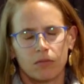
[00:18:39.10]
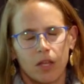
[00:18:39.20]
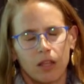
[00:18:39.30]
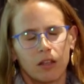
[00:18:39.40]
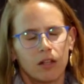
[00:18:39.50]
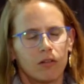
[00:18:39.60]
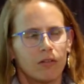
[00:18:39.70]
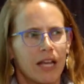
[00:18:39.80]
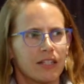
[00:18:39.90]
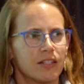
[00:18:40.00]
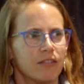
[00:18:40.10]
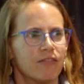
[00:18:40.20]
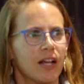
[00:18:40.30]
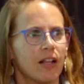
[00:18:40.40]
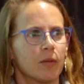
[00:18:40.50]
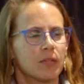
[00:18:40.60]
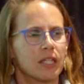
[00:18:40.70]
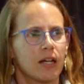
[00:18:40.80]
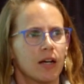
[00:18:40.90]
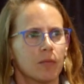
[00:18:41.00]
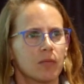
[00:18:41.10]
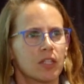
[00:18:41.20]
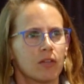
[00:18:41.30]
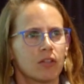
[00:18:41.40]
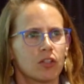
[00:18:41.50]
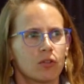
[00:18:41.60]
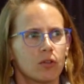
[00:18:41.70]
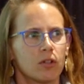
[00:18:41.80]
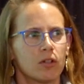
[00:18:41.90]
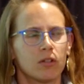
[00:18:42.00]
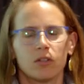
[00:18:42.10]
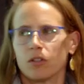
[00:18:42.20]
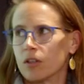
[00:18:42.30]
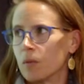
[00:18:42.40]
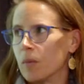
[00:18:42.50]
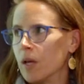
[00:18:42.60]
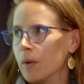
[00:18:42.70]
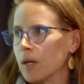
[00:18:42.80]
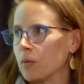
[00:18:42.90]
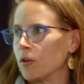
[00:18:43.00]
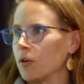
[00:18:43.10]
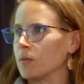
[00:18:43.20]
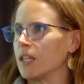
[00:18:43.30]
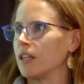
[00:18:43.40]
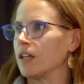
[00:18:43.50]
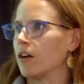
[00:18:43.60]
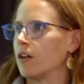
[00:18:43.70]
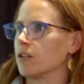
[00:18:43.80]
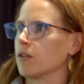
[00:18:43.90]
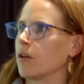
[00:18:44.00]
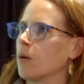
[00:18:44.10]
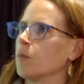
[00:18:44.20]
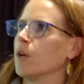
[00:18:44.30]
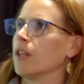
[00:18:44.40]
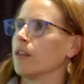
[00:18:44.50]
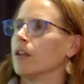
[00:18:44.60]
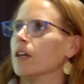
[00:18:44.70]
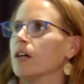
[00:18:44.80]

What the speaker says: less developed. So the mail-back programs, I think, also come with